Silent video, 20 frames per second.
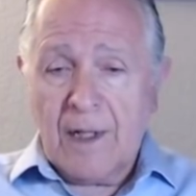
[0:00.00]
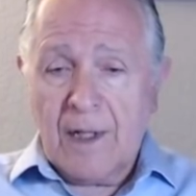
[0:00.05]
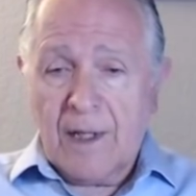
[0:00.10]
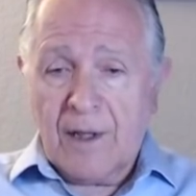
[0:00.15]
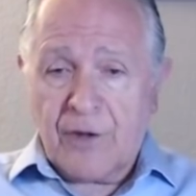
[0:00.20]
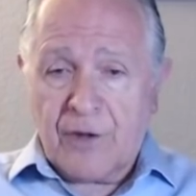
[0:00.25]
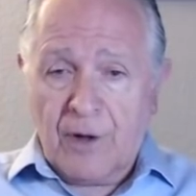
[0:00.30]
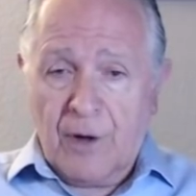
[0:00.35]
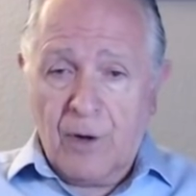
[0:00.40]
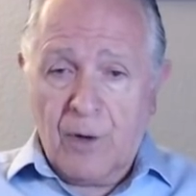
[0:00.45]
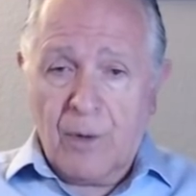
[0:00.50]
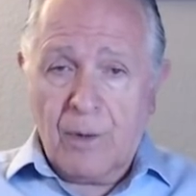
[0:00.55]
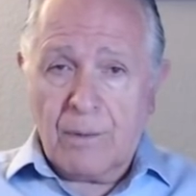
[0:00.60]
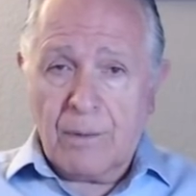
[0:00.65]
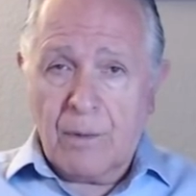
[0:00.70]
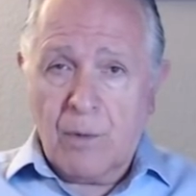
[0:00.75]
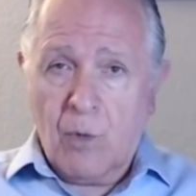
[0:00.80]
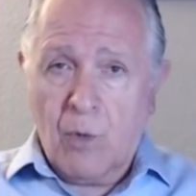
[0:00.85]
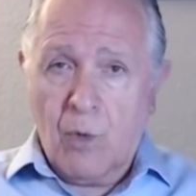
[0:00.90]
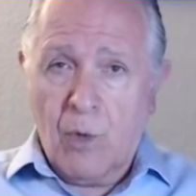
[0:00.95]
So,
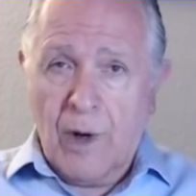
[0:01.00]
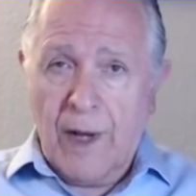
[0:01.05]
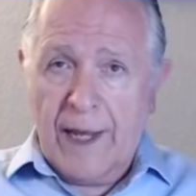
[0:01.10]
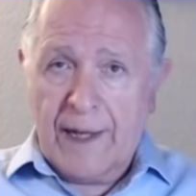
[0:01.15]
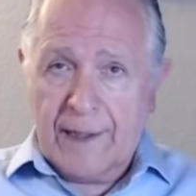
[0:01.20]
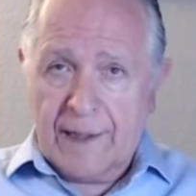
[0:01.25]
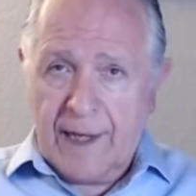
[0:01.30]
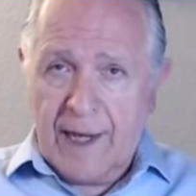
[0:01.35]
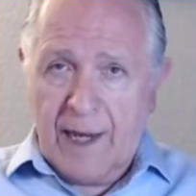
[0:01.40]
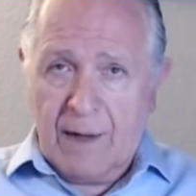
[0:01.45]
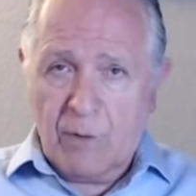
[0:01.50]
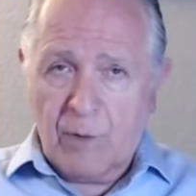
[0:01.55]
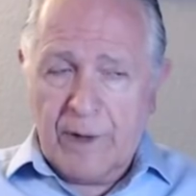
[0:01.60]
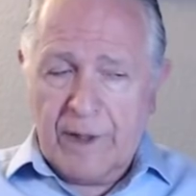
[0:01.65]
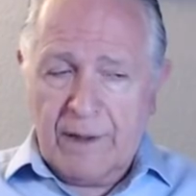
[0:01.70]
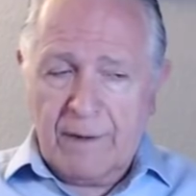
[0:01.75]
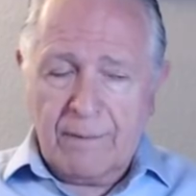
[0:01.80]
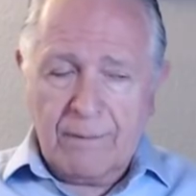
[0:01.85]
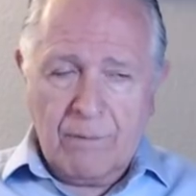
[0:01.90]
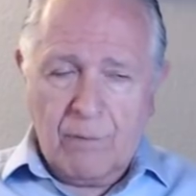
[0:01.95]
and again,
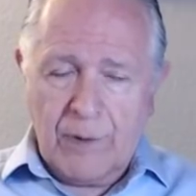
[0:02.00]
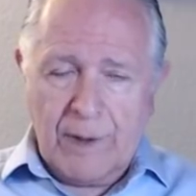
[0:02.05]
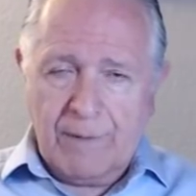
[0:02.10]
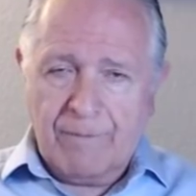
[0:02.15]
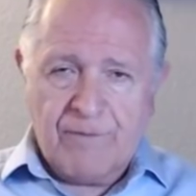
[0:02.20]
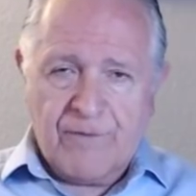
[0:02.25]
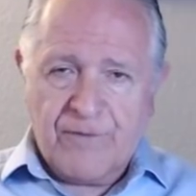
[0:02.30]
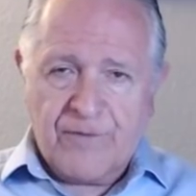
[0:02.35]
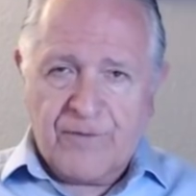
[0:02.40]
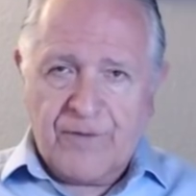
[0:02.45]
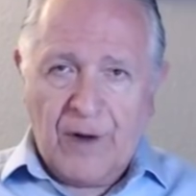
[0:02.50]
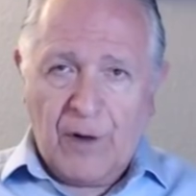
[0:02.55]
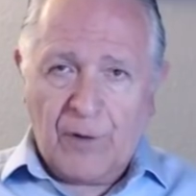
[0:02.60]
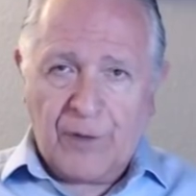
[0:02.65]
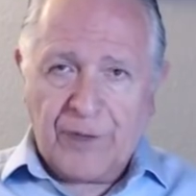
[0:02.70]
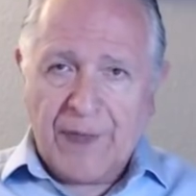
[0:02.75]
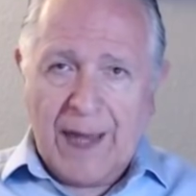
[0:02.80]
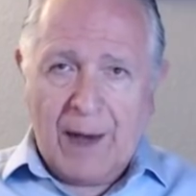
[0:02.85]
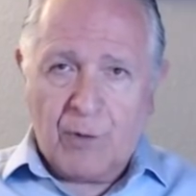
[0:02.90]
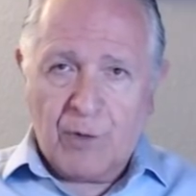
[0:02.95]
we
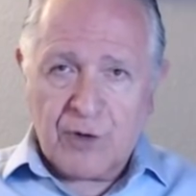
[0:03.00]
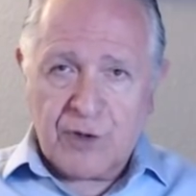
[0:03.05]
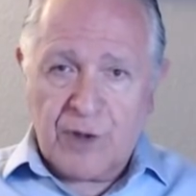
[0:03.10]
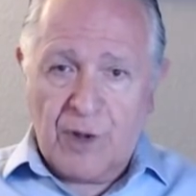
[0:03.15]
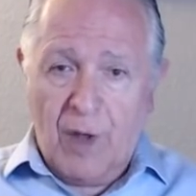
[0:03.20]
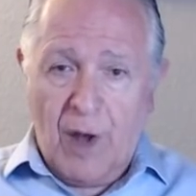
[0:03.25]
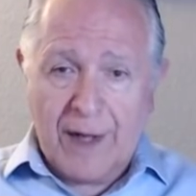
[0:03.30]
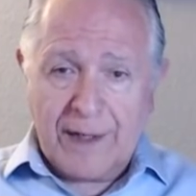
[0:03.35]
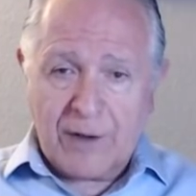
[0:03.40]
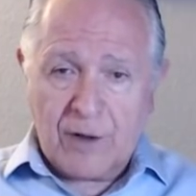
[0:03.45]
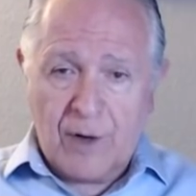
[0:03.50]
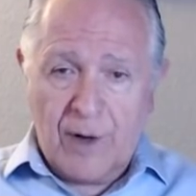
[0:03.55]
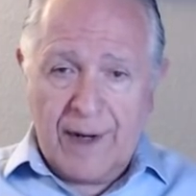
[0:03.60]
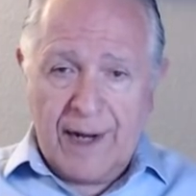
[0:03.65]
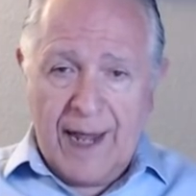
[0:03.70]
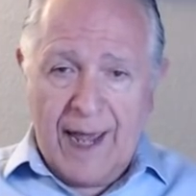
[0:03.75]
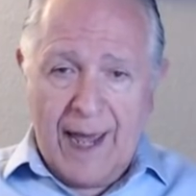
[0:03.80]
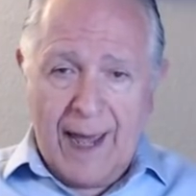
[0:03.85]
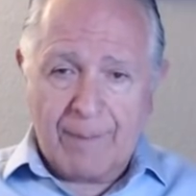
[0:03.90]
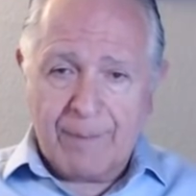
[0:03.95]
felt that was not going to
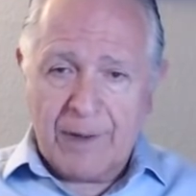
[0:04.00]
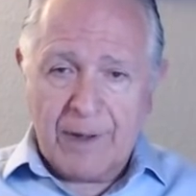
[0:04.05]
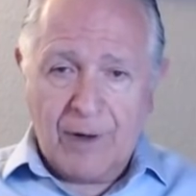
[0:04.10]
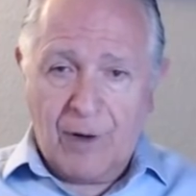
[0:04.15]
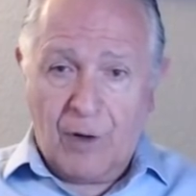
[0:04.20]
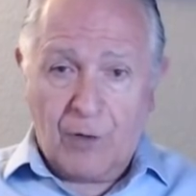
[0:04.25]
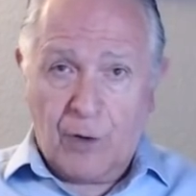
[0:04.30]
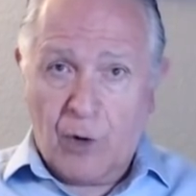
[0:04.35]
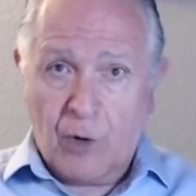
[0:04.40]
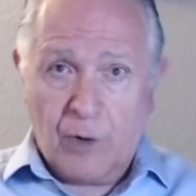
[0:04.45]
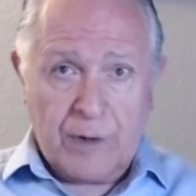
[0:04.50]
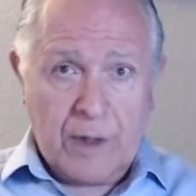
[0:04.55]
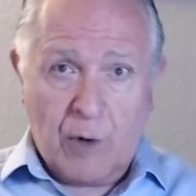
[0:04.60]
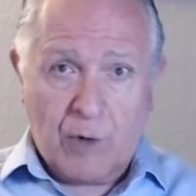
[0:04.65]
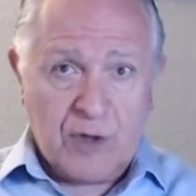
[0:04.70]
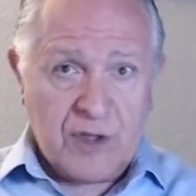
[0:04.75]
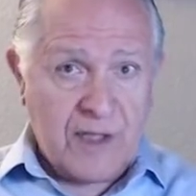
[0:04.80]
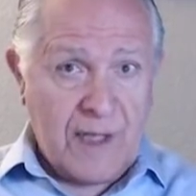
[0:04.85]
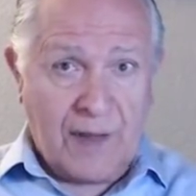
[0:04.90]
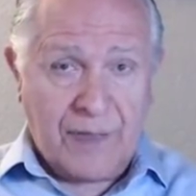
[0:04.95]
happen, although there
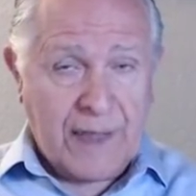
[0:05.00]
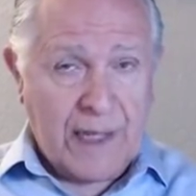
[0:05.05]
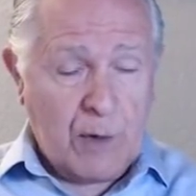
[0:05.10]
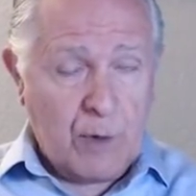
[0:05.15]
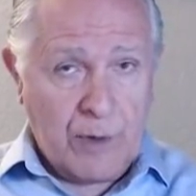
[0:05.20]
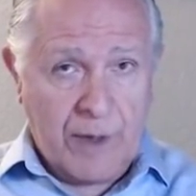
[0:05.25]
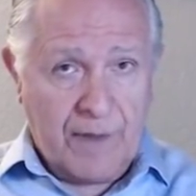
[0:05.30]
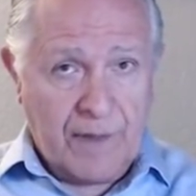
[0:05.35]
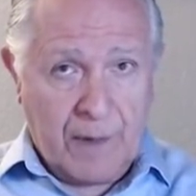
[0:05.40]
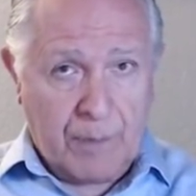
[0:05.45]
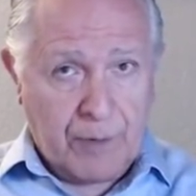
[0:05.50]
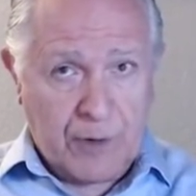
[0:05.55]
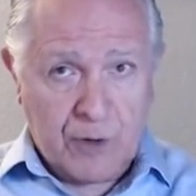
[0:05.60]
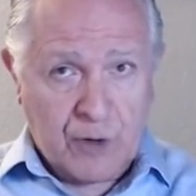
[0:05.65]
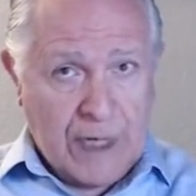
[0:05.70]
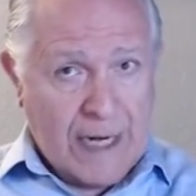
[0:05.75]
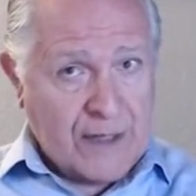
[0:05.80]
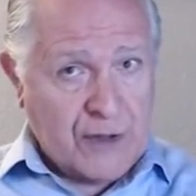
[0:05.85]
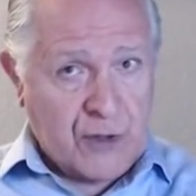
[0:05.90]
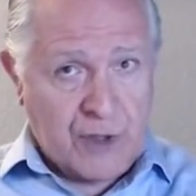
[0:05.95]
was nothing within the
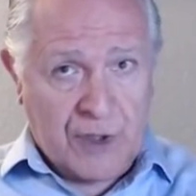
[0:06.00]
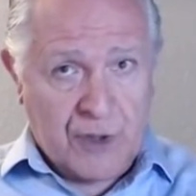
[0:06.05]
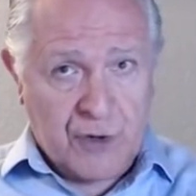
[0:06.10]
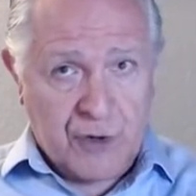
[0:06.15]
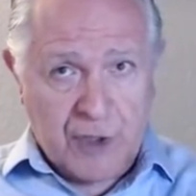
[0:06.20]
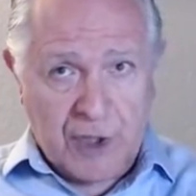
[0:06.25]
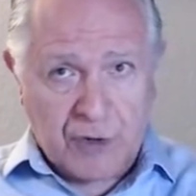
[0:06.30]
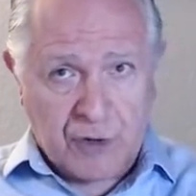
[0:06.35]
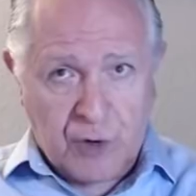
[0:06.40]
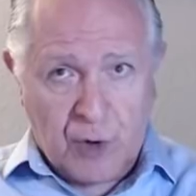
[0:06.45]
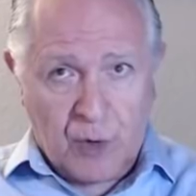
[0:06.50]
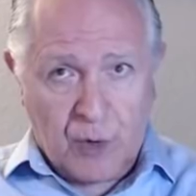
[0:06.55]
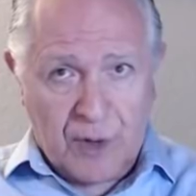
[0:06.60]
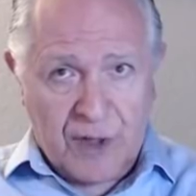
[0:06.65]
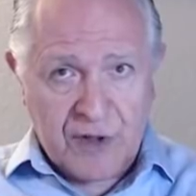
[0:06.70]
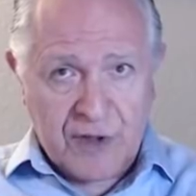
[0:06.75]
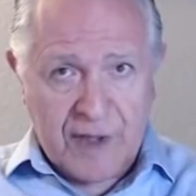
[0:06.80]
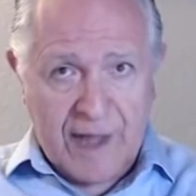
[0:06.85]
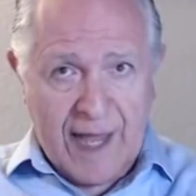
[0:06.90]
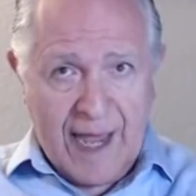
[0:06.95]
projections that told
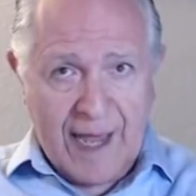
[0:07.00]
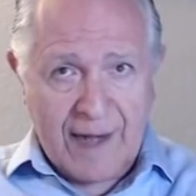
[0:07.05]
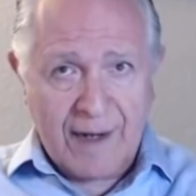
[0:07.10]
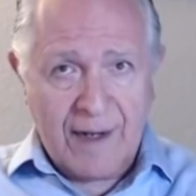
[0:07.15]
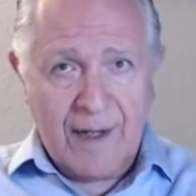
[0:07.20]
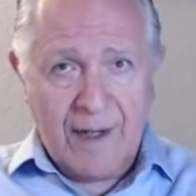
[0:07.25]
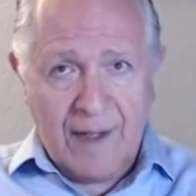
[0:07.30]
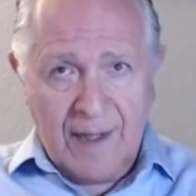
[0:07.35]
us that,